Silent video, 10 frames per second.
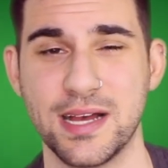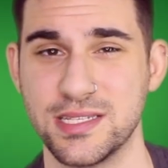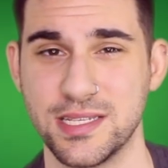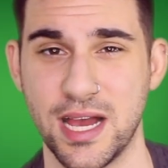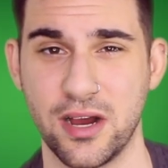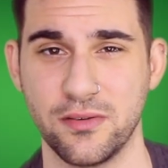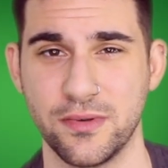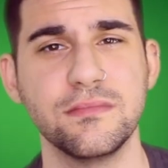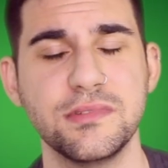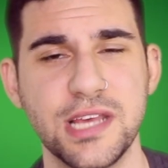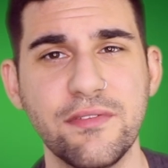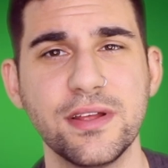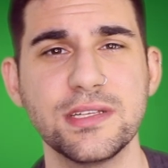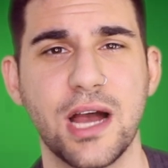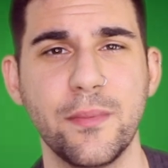passes out. David
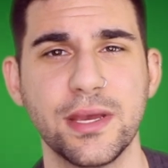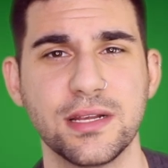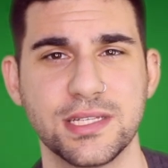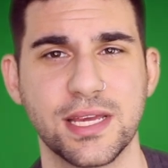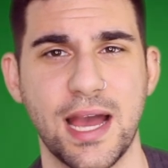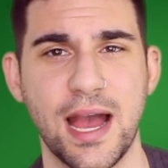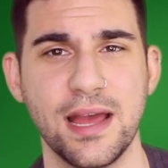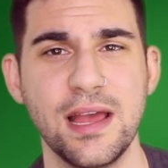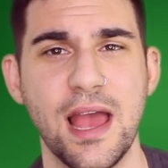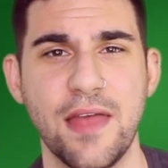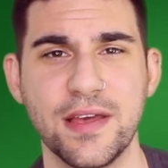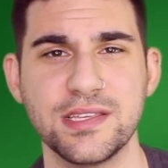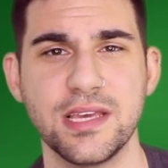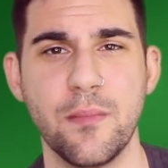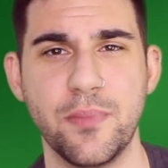and Tommy get to Kat, and they
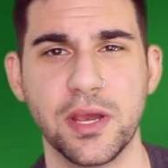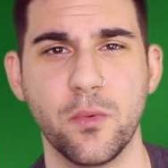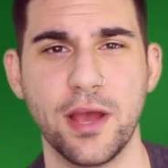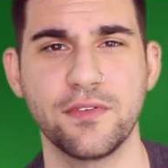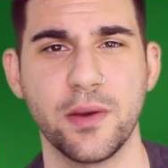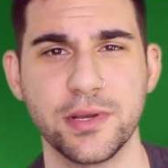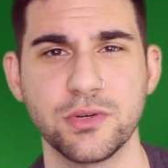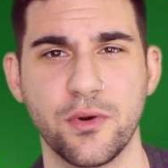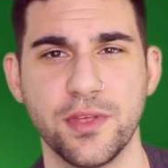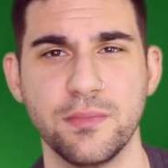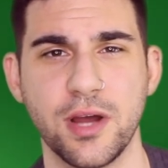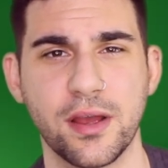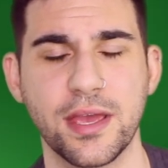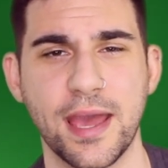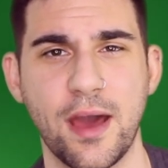see a big wave coming toward them,
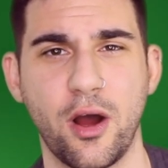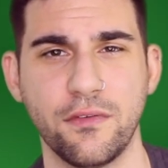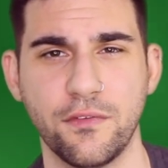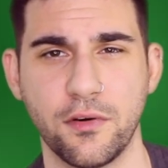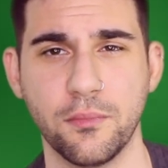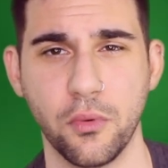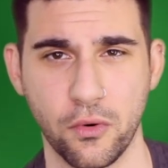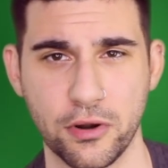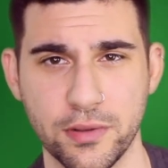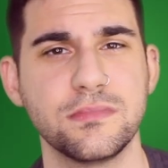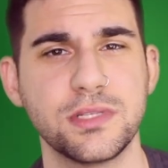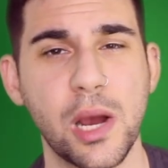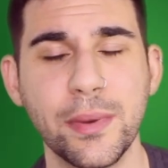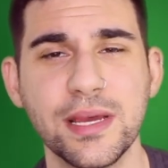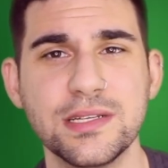knocking Kat off of her board.
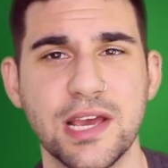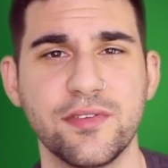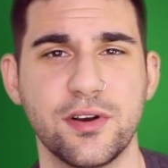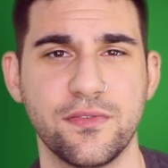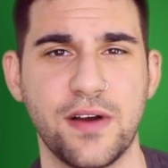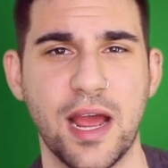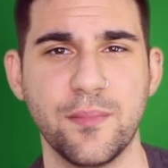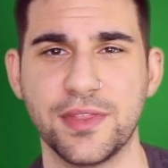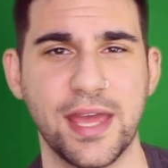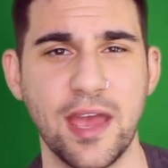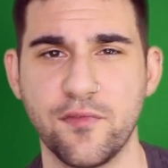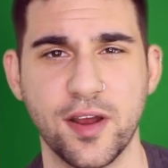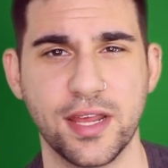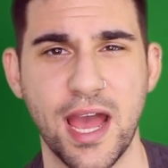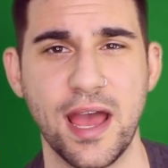Tommy and David are fine, but they can't
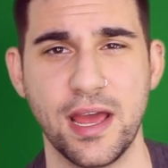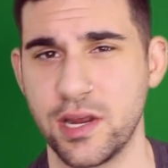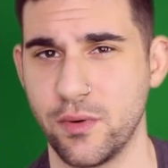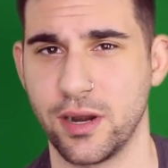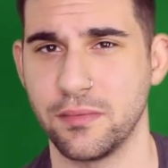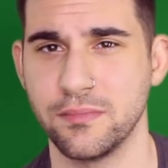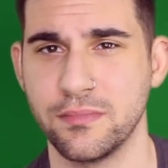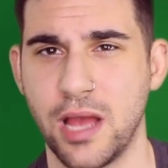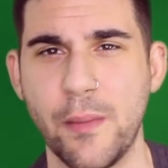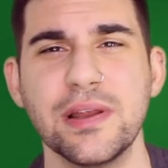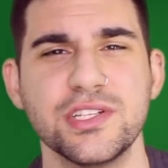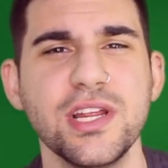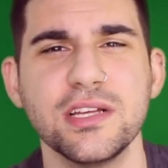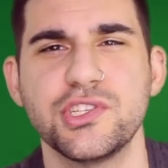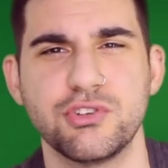find Kat anywhere. I mean, is she
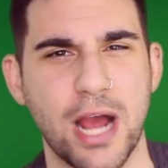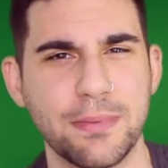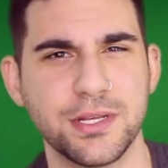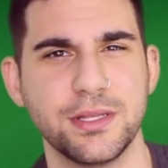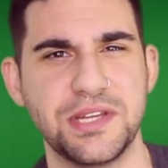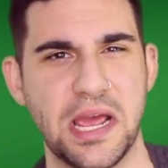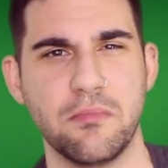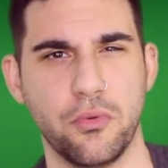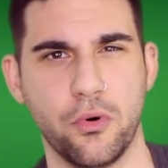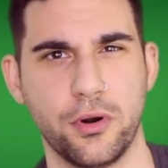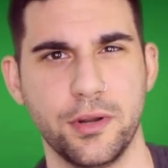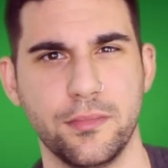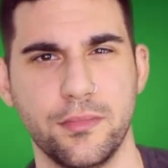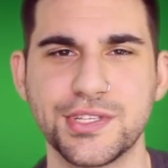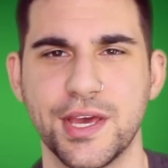not strapped to the damn board?
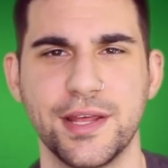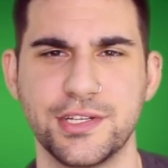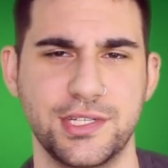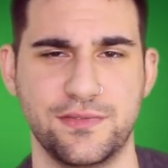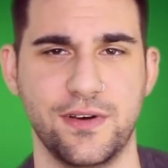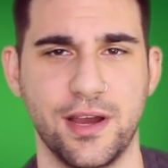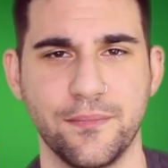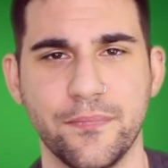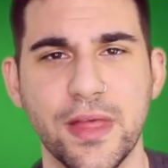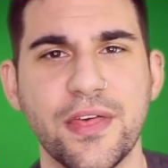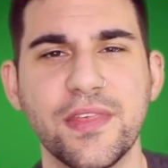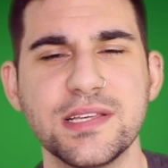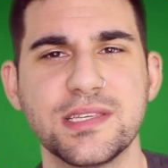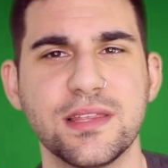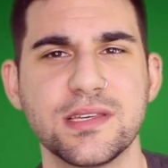Just kidding, she's fine. Then
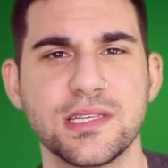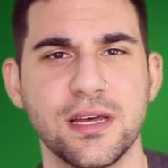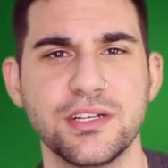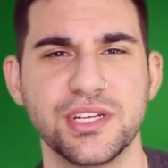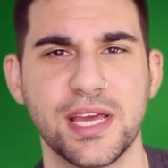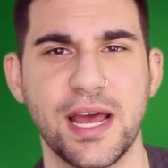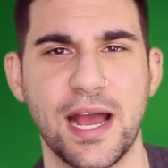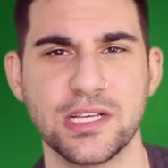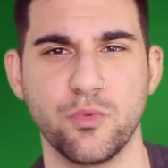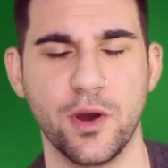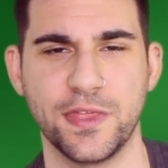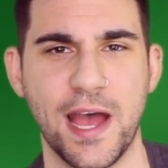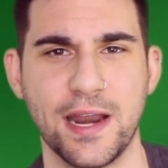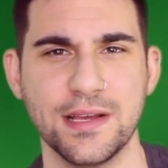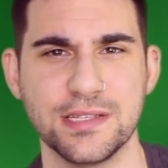they see the sludge and Kat asks what
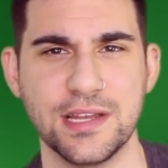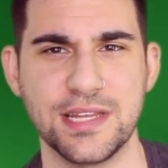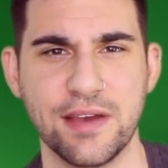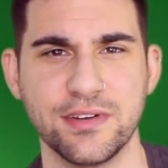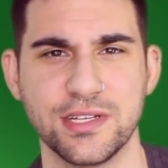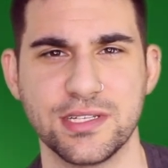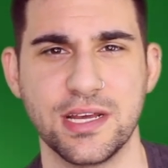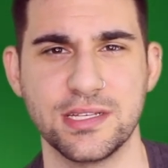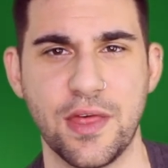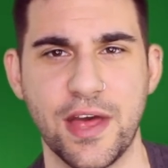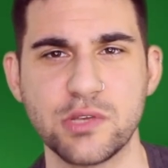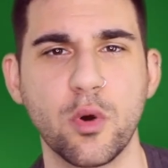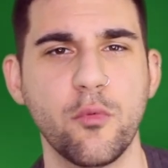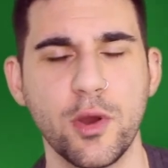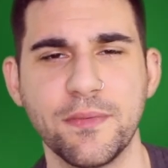that is and David just says, "That's
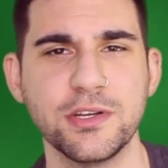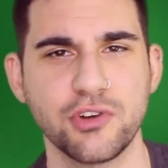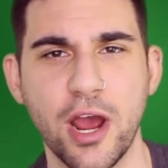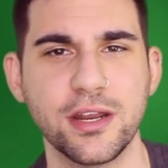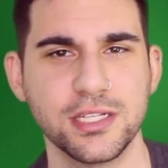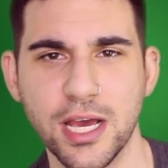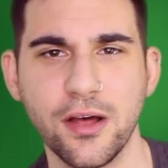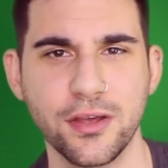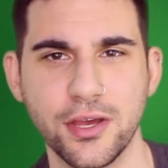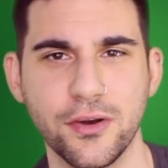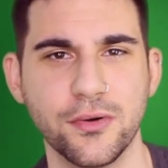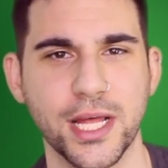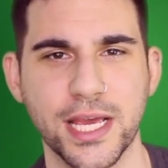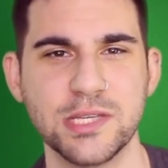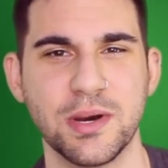what we've been trying to tell you,"
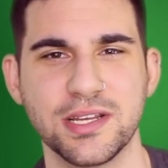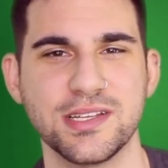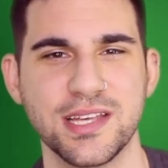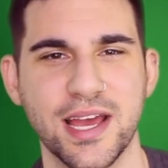like he's about to